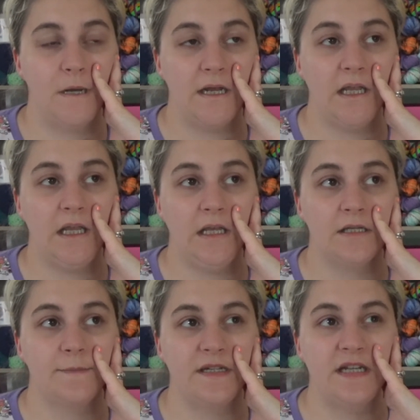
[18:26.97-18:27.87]

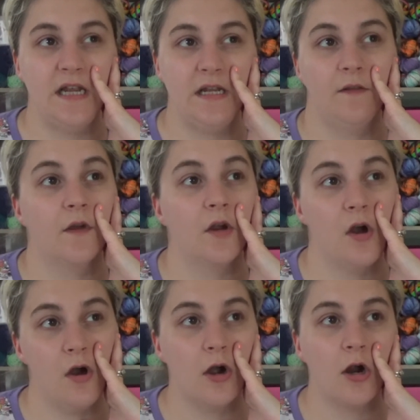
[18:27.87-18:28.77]
he's been taking the
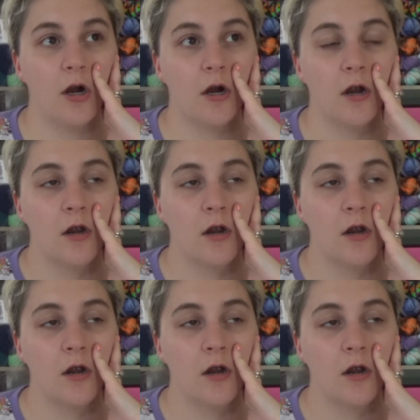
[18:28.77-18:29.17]
car